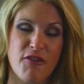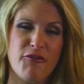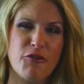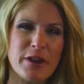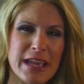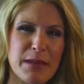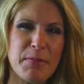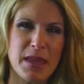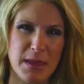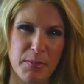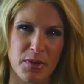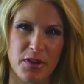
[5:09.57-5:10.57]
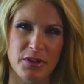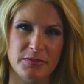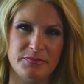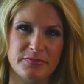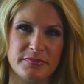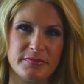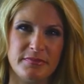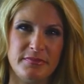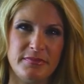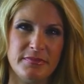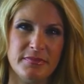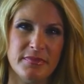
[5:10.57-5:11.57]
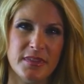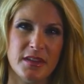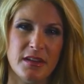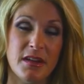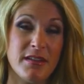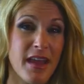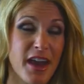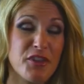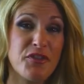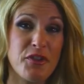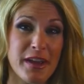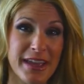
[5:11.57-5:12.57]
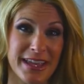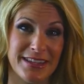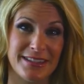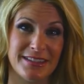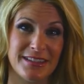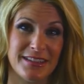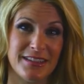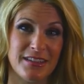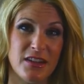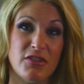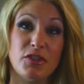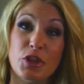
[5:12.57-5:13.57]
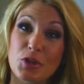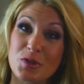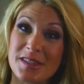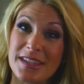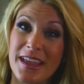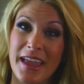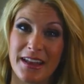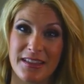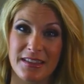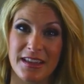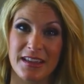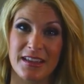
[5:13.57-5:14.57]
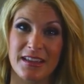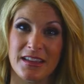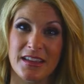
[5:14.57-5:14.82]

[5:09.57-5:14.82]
Free people are not afraid of losing anything.